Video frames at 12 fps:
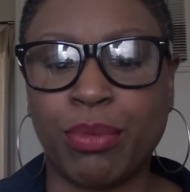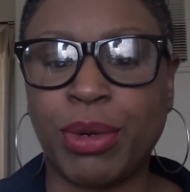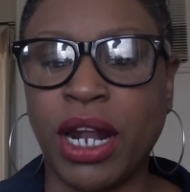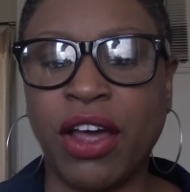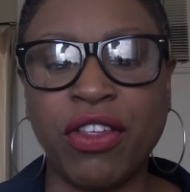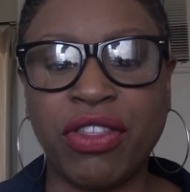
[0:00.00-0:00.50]

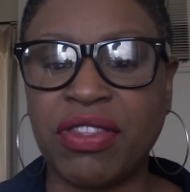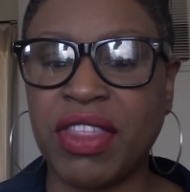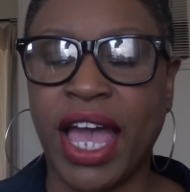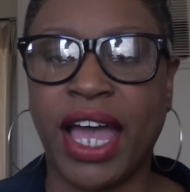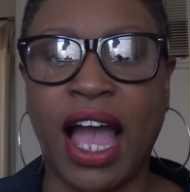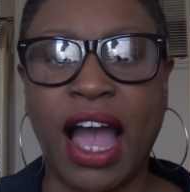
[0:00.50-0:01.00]
But other than
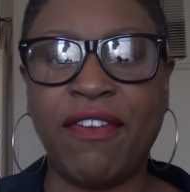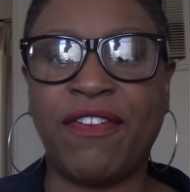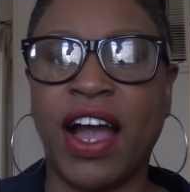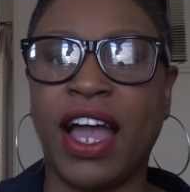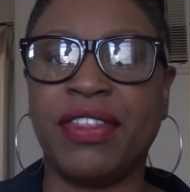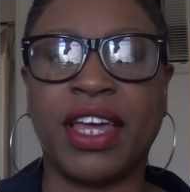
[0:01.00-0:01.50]
that, I
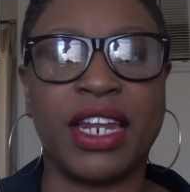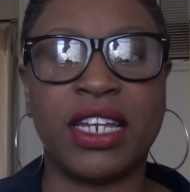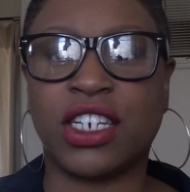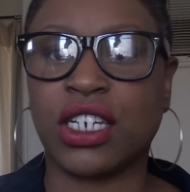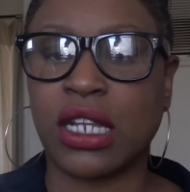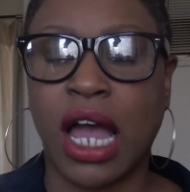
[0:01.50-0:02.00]
find that
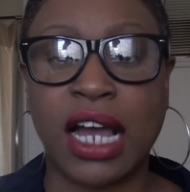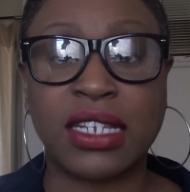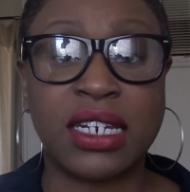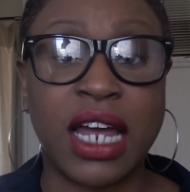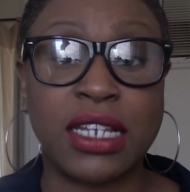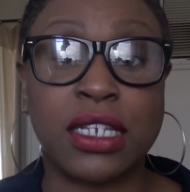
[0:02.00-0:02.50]
it just
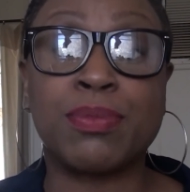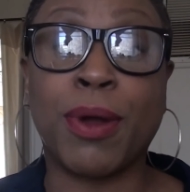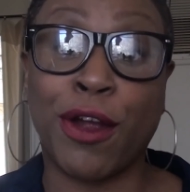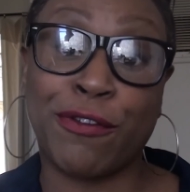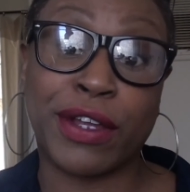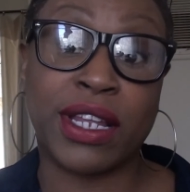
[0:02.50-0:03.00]
oxidizes
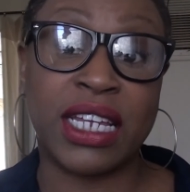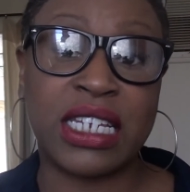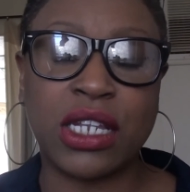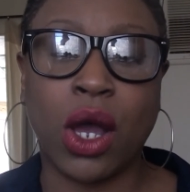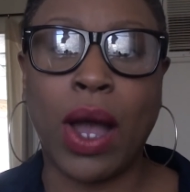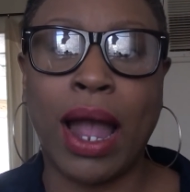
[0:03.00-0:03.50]
perfectly.
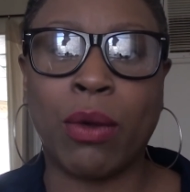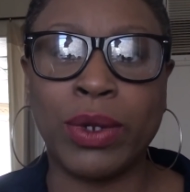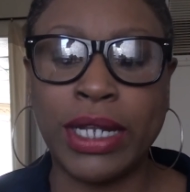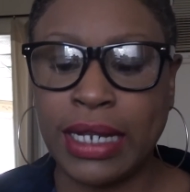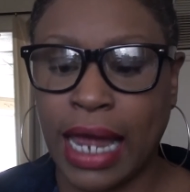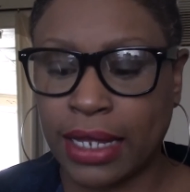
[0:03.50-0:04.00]
So I
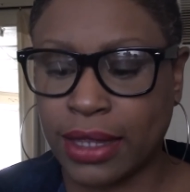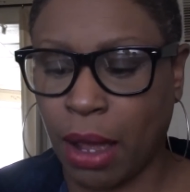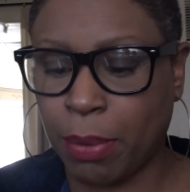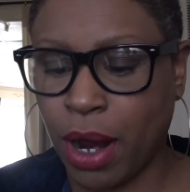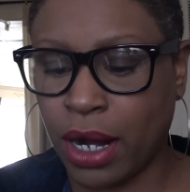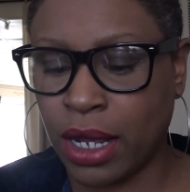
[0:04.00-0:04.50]
really like
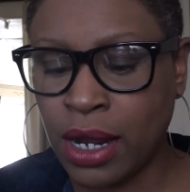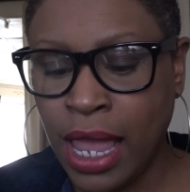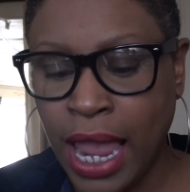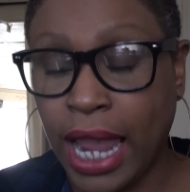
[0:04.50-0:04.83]
that product.